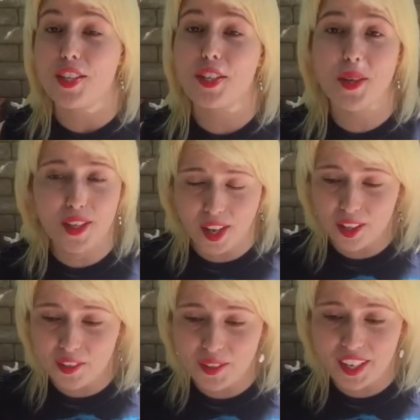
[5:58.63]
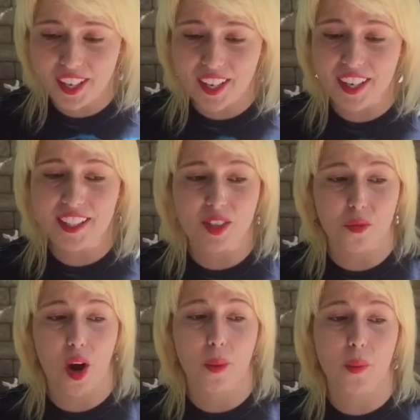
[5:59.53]
to a lot of you guys
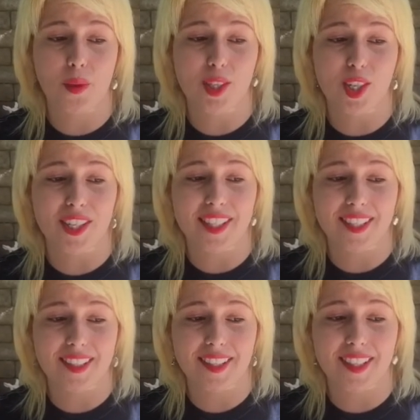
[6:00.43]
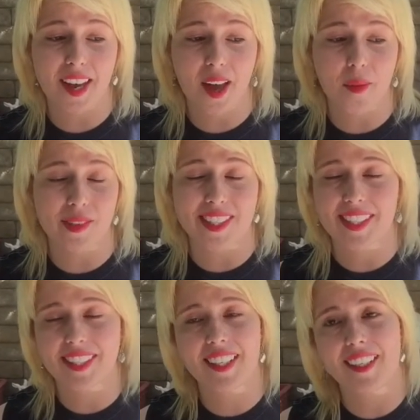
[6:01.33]
and probably just dumb and
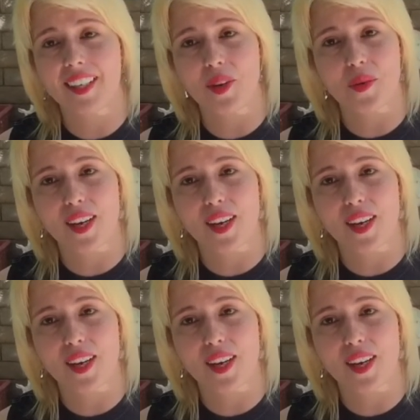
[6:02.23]
silly or